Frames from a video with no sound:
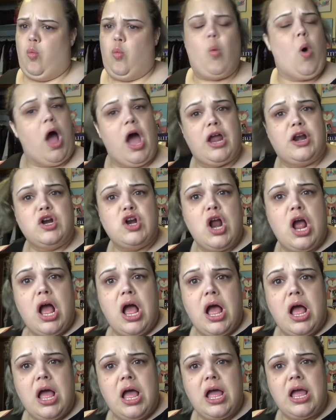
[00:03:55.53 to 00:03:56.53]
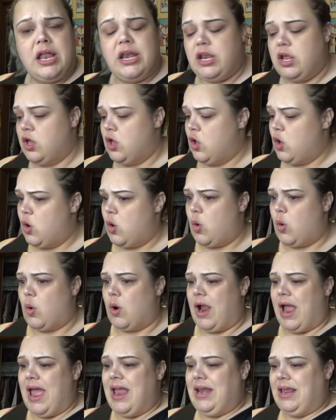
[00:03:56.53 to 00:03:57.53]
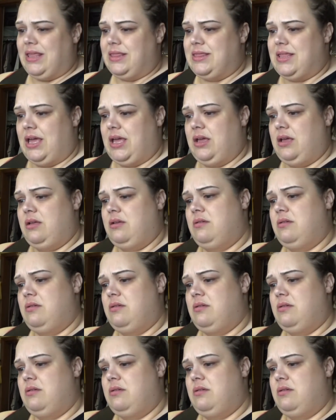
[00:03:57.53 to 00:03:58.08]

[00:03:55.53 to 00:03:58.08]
water on or anything.